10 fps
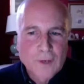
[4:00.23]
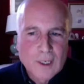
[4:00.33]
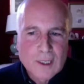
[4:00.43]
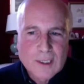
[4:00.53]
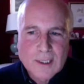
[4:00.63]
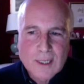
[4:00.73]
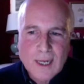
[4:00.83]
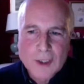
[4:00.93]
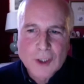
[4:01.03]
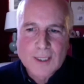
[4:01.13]
first,
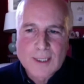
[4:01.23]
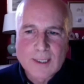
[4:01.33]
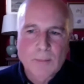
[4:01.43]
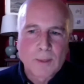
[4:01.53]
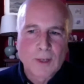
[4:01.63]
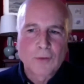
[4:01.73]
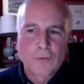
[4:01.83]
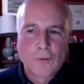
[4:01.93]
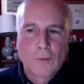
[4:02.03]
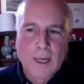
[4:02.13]
I should say something about the
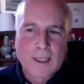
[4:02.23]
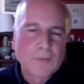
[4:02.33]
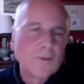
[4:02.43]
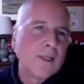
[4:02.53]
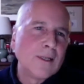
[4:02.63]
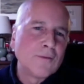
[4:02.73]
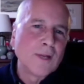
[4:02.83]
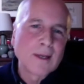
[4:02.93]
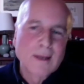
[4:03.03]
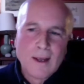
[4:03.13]
format of the
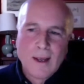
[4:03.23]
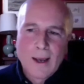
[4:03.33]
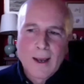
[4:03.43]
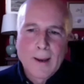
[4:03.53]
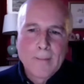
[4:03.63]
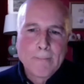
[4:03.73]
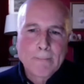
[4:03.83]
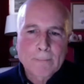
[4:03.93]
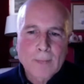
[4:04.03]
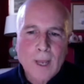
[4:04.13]
evening.
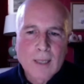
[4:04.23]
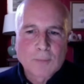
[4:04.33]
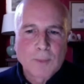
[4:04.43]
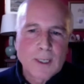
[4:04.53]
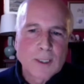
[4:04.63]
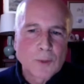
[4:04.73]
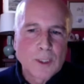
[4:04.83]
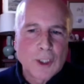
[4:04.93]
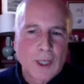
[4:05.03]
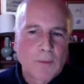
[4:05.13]
Our speakers
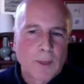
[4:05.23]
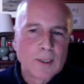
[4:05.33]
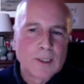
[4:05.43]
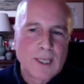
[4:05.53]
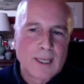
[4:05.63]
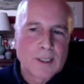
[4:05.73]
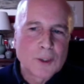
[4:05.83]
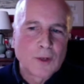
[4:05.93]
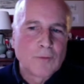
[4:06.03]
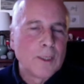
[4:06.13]
will each have about 10 to
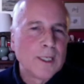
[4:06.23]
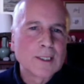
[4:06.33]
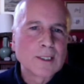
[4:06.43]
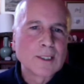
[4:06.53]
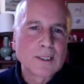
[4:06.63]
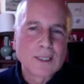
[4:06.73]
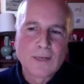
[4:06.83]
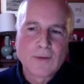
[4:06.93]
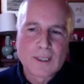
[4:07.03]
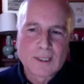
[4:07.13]
12 minutes to
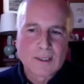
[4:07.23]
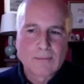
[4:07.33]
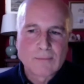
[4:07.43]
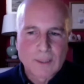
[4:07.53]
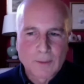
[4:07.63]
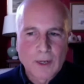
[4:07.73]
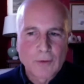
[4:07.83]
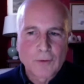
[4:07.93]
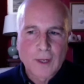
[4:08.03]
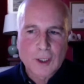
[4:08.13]
give us some of
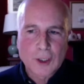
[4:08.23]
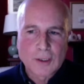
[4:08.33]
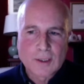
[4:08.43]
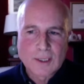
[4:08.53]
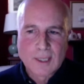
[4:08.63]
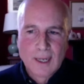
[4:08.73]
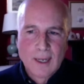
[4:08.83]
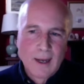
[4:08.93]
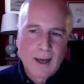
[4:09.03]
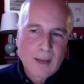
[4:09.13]
their reflections.
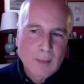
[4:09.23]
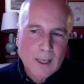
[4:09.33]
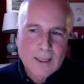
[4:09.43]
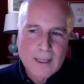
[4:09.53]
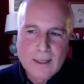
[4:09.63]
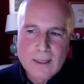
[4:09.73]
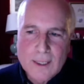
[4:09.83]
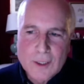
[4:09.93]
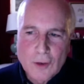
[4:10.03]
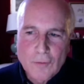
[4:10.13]
I might then
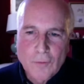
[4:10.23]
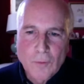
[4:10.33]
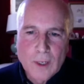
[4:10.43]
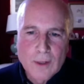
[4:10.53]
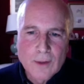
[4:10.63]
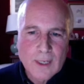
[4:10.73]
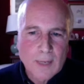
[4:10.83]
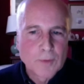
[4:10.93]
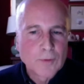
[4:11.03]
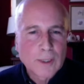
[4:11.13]
lead off with a
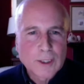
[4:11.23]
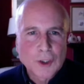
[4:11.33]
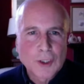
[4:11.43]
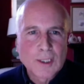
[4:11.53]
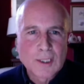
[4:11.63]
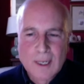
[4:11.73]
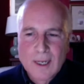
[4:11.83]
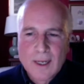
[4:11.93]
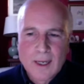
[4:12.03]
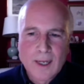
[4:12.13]
couple of questions
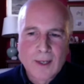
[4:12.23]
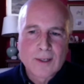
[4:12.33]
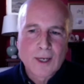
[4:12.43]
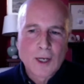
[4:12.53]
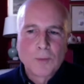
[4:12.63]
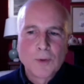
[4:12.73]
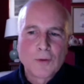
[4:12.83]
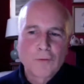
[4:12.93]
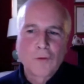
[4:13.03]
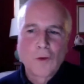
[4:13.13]
and open
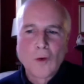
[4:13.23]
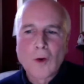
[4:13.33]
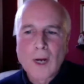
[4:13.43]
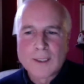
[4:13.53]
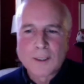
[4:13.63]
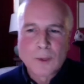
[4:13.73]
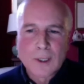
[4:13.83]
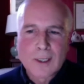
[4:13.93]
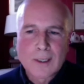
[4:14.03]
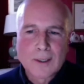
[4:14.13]
the floor, as it
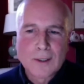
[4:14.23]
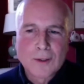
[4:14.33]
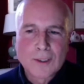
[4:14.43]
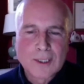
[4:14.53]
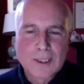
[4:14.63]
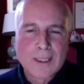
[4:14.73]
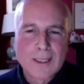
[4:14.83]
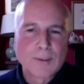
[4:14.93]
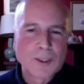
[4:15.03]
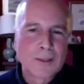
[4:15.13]
were. You can see that
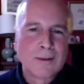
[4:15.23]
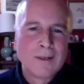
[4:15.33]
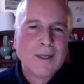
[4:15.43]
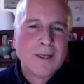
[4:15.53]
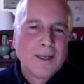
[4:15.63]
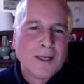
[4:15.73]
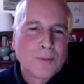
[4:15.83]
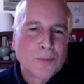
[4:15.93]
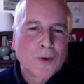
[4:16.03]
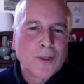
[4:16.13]
I'm still
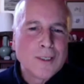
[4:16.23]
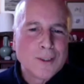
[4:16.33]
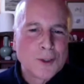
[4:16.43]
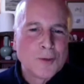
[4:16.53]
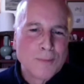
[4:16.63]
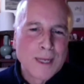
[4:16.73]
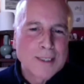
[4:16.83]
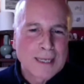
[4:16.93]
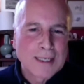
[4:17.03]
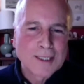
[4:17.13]
in pre-Zoom
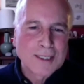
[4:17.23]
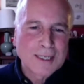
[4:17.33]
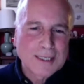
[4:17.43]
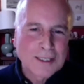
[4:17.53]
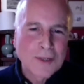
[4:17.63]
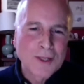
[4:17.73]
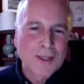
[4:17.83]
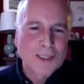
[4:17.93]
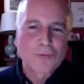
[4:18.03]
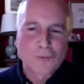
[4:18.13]
mentality. I still think
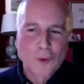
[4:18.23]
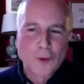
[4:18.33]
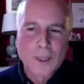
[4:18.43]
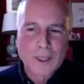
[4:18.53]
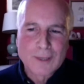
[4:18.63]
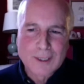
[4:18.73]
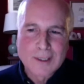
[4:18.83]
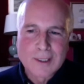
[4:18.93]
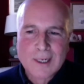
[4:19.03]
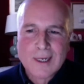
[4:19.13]
there's a floor, but there
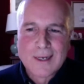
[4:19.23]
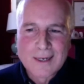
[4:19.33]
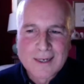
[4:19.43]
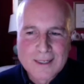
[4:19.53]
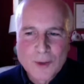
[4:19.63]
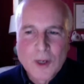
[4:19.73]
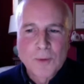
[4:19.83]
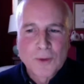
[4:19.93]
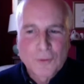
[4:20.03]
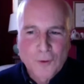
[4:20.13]
isn't. To
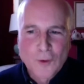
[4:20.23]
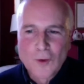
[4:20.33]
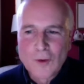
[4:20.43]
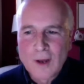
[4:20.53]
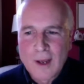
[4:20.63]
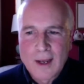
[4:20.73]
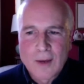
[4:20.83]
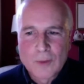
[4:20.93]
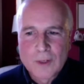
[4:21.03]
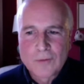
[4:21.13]
open the floor
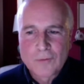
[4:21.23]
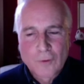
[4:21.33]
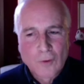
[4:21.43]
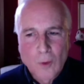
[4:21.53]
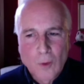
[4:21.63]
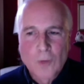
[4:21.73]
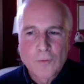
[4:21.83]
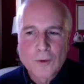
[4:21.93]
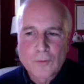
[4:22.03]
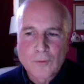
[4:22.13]
for all
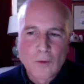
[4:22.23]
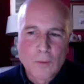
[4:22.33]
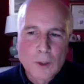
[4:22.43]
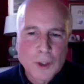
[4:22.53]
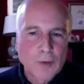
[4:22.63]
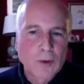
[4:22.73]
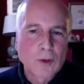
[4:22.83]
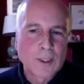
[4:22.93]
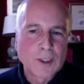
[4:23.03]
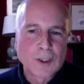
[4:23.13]
of you for more general
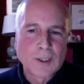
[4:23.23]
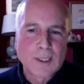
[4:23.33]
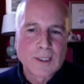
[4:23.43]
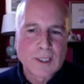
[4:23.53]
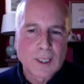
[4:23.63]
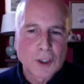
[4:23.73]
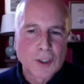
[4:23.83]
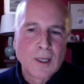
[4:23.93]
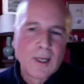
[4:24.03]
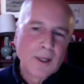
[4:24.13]
questions and
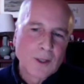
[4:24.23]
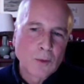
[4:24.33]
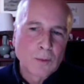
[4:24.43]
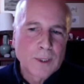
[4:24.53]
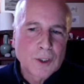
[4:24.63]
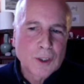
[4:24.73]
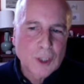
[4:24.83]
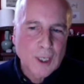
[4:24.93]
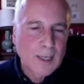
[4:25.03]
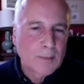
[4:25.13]
discussion that will be
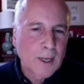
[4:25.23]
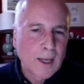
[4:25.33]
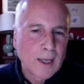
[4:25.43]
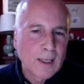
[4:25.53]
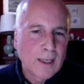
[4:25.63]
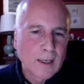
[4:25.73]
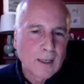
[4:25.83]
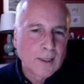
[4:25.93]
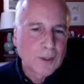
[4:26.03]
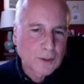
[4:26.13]
chaired by
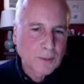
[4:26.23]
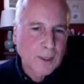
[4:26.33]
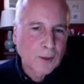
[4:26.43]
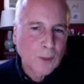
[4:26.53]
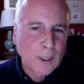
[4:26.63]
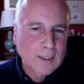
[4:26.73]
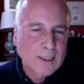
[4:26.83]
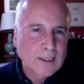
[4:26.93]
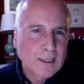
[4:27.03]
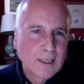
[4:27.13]
Dr. Michael
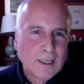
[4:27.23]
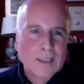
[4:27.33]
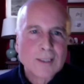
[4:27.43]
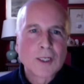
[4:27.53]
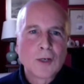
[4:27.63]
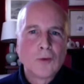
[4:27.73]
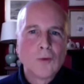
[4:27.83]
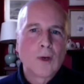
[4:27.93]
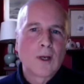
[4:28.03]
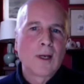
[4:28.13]
Willis.
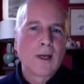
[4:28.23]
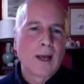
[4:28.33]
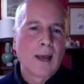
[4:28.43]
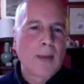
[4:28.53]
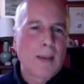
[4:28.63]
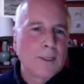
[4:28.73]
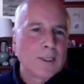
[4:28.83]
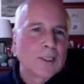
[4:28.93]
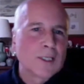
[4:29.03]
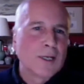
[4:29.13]
So I'm happy
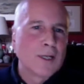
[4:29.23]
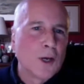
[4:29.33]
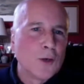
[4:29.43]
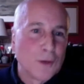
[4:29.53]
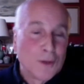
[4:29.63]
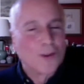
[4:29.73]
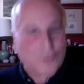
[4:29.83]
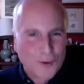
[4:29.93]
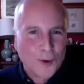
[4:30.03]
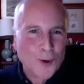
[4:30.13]
to turn over the
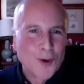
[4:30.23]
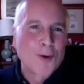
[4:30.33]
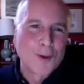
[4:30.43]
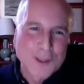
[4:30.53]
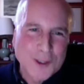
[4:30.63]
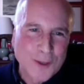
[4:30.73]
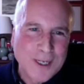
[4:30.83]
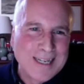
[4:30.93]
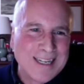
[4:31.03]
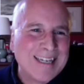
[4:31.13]
floor or the
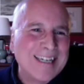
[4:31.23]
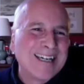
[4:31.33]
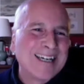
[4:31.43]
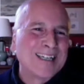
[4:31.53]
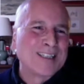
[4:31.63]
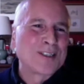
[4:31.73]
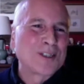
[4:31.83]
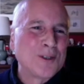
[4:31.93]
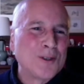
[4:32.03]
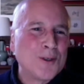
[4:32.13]
screen
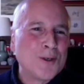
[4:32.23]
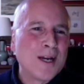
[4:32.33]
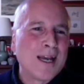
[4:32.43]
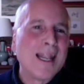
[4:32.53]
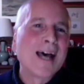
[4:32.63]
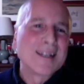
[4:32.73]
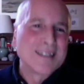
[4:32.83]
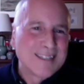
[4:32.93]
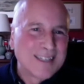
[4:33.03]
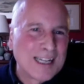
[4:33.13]
to Hela.
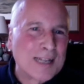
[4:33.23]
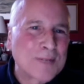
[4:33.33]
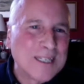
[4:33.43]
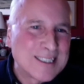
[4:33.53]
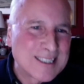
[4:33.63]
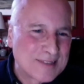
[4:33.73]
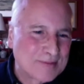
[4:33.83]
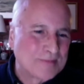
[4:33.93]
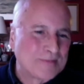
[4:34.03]
Hela, please.